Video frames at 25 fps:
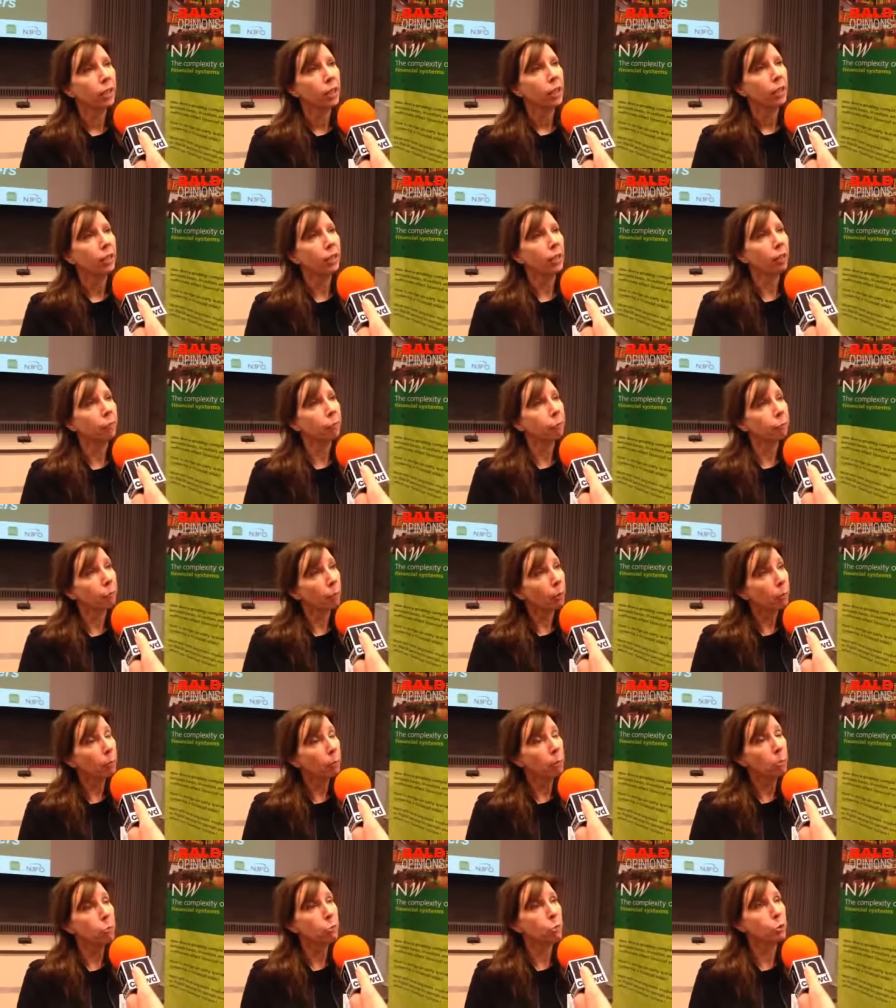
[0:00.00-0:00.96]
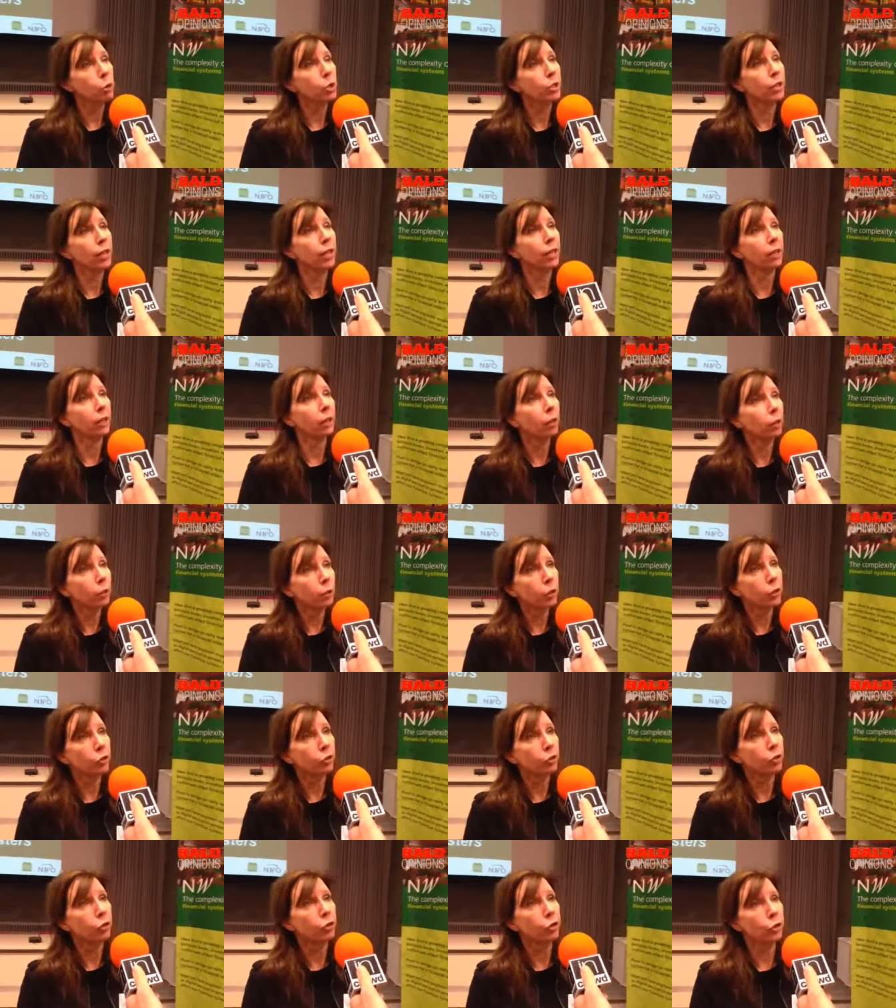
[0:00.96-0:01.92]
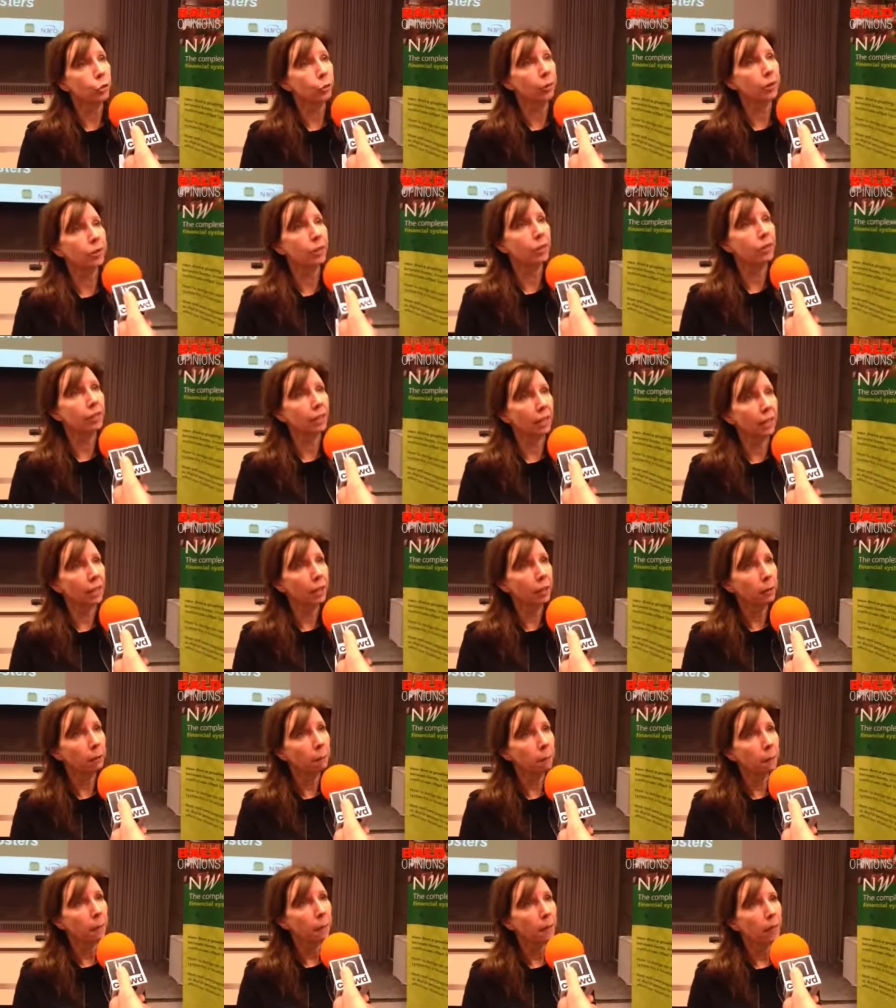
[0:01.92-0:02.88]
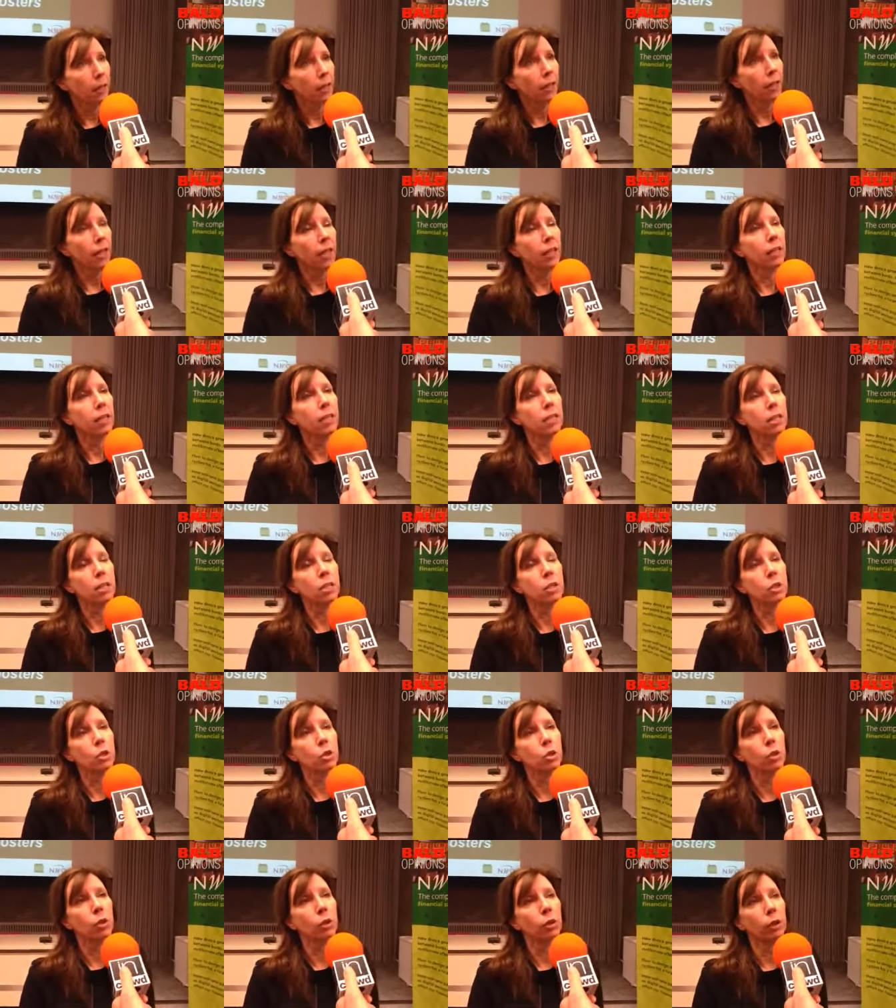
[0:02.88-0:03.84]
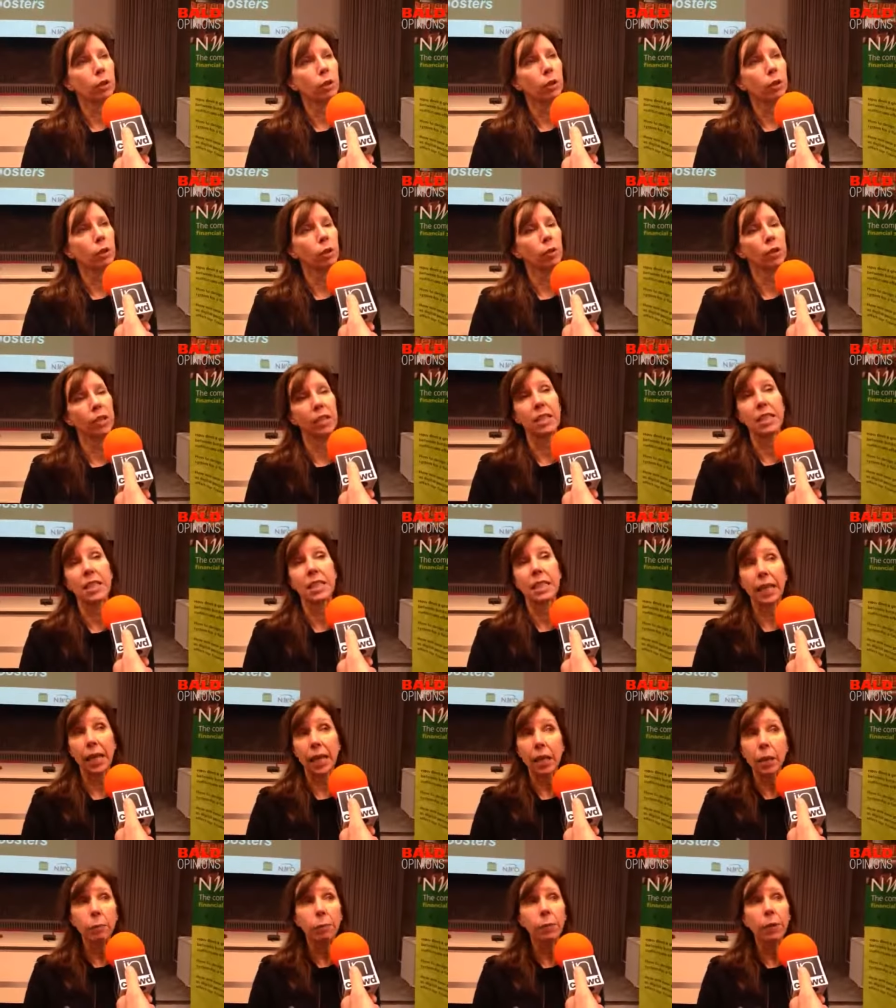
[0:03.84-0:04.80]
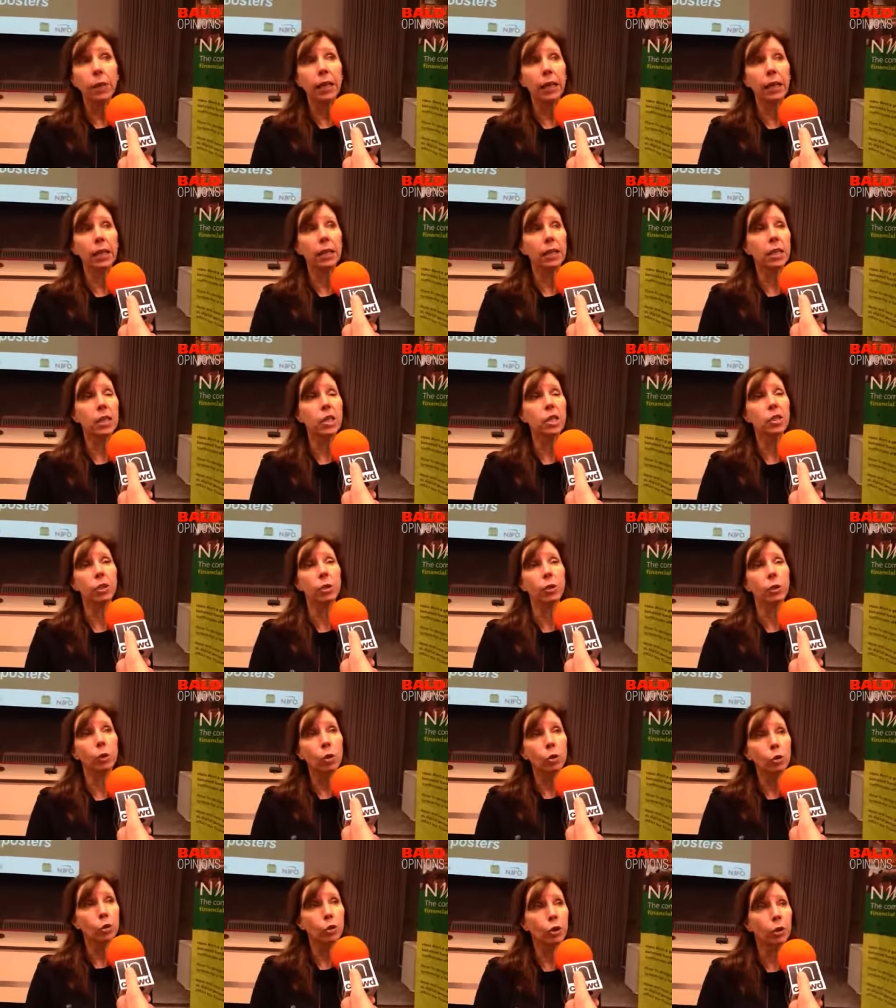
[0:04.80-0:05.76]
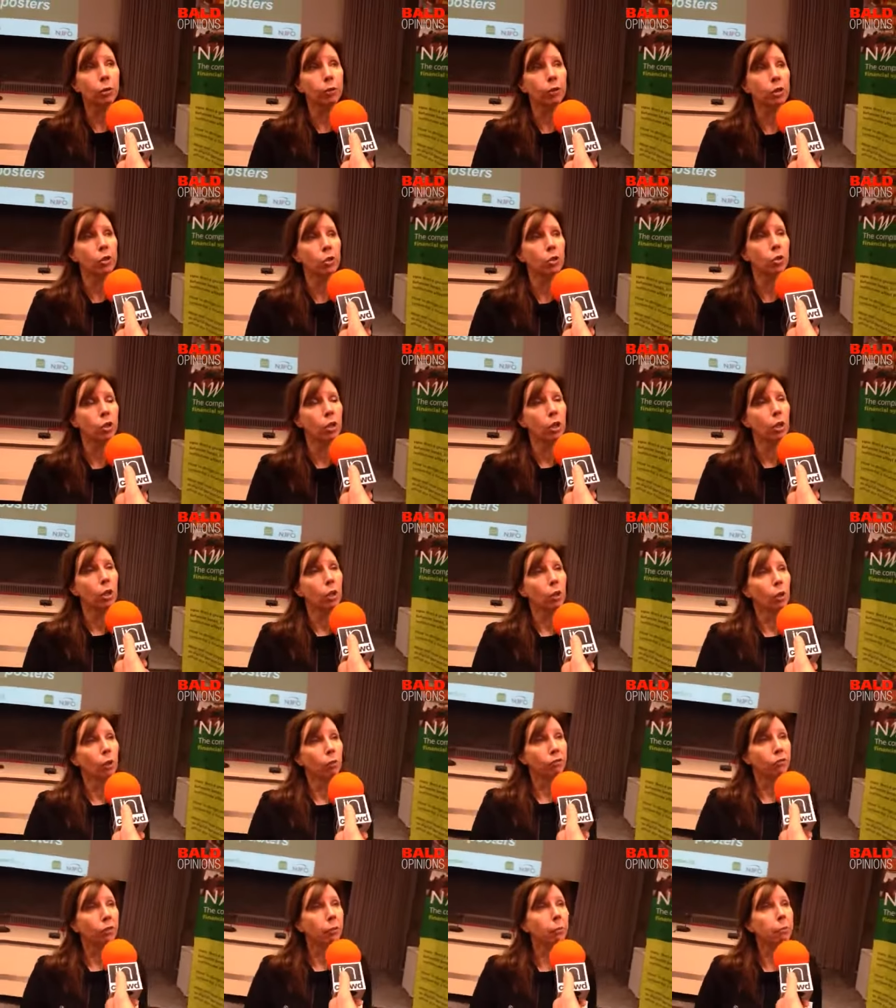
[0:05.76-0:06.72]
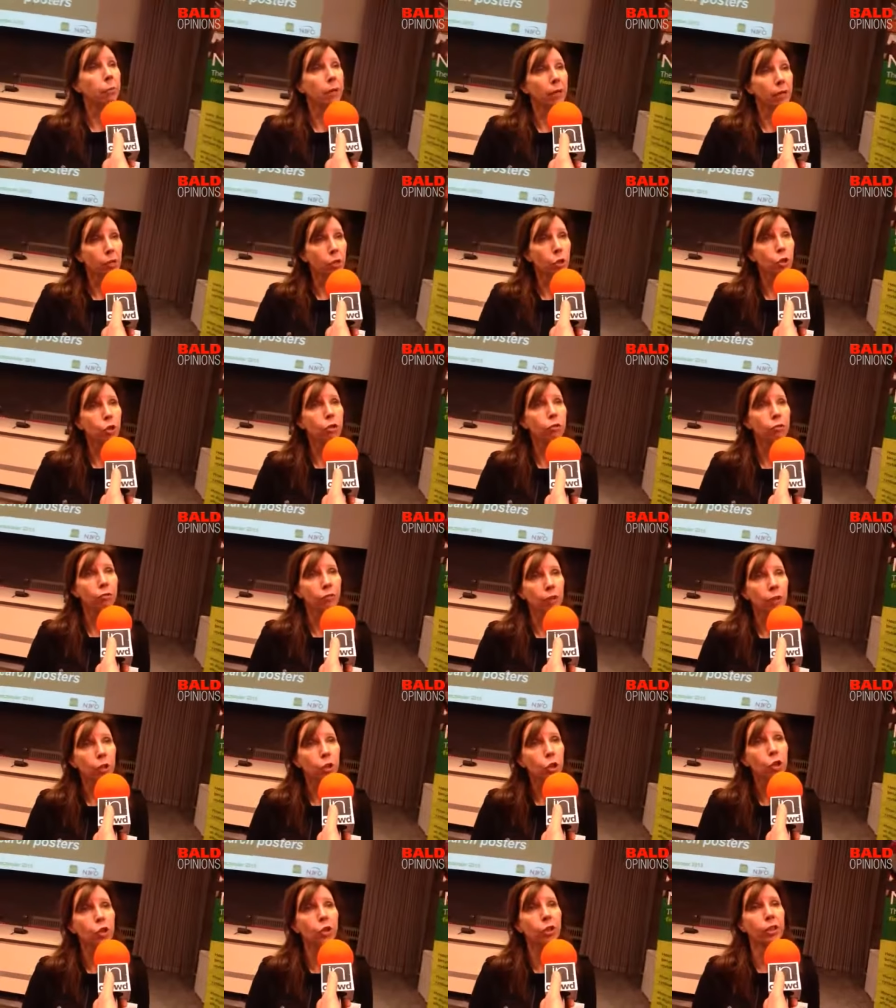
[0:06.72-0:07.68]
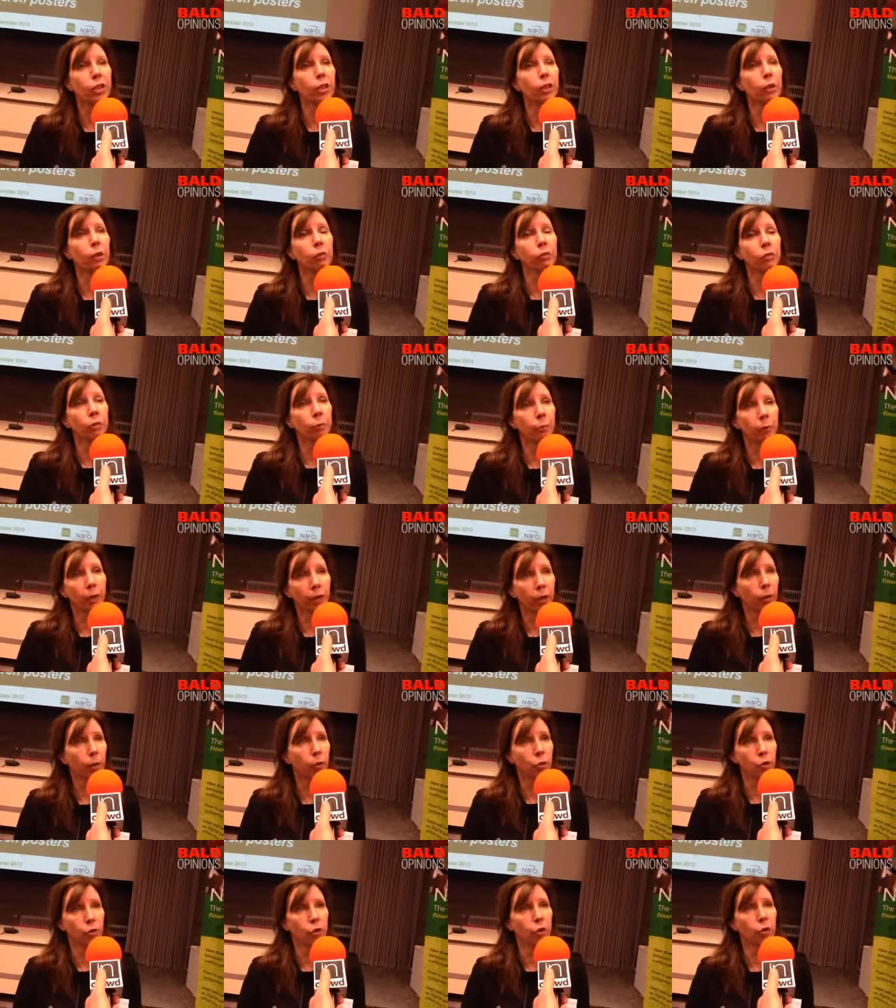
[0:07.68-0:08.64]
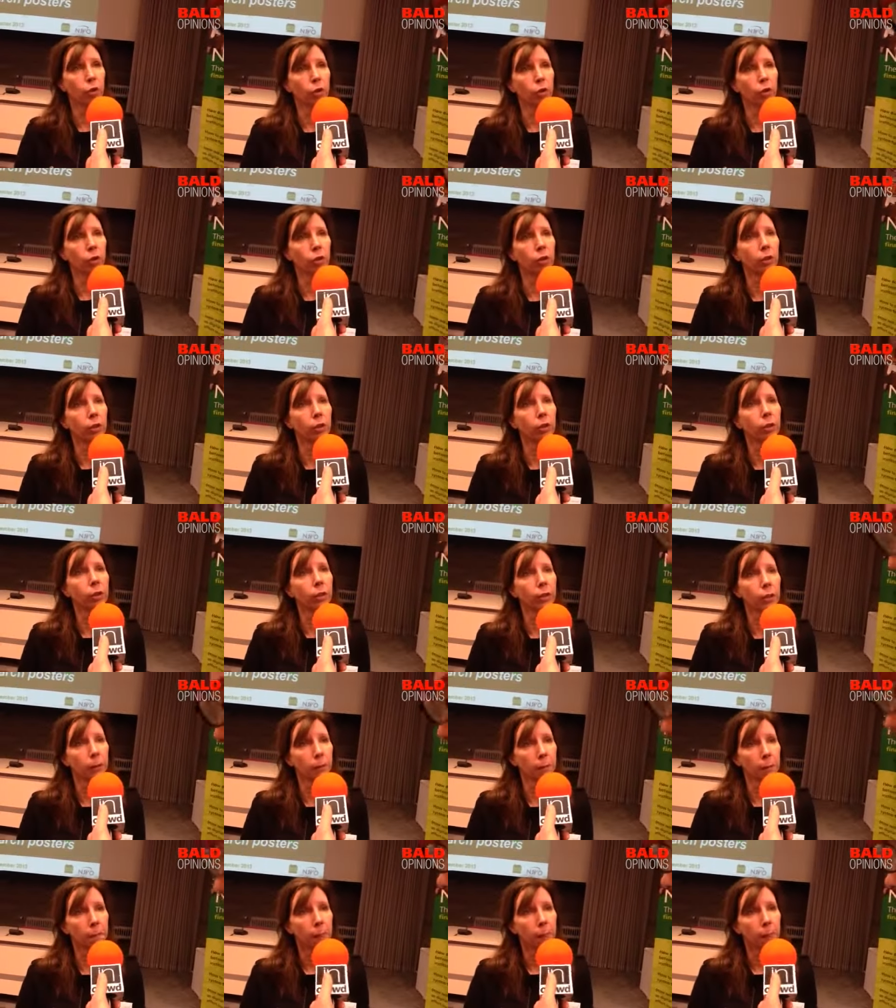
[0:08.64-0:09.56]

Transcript: they have problems to stay alert during the day. And this is, uh, or this can be at least, a consequence of diminished functioning of the biological clock. Mm-hmm. Yeah.